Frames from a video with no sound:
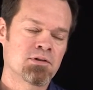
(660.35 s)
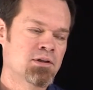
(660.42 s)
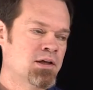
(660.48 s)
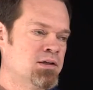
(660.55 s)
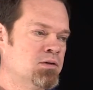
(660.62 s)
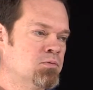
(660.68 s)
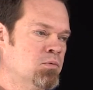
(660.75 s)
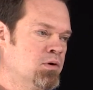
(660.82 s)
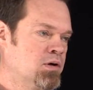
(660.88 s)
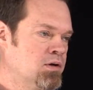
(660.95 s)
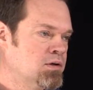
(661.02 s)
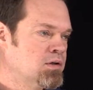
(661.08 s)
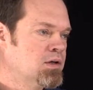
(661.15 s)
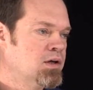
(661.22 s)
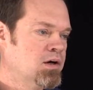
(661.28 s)
and they didn't want
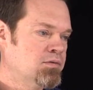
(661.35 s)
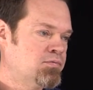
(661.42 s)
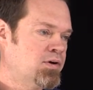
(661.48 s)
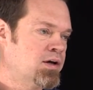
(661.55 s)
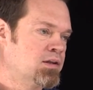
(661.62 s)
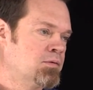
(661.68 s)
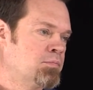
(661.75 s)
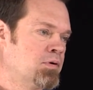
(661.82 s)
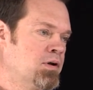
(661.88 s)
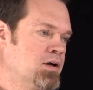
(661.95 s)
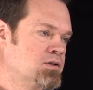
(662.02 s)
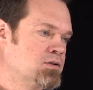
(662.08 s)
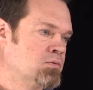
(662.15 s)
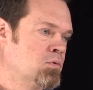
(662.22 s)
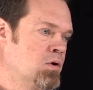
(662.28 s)
to affect the production